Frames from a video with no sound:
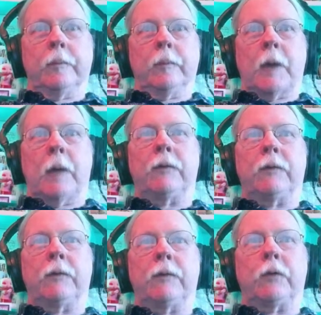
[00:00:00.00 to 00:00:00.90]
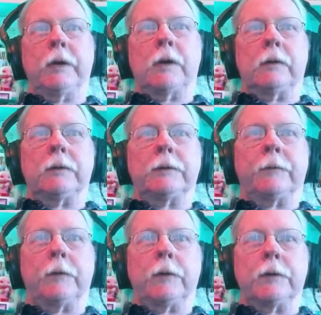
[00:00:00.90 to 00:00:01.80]
I'm going to have 3 colors of
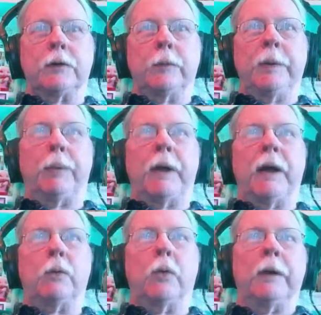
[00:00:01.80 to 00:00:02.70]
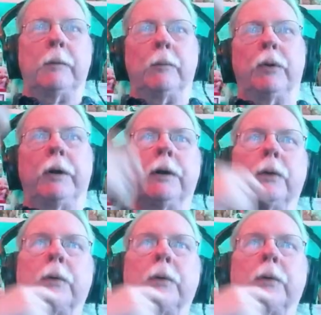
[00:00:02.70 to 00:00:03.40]
furs. It'll be black, white, and brown.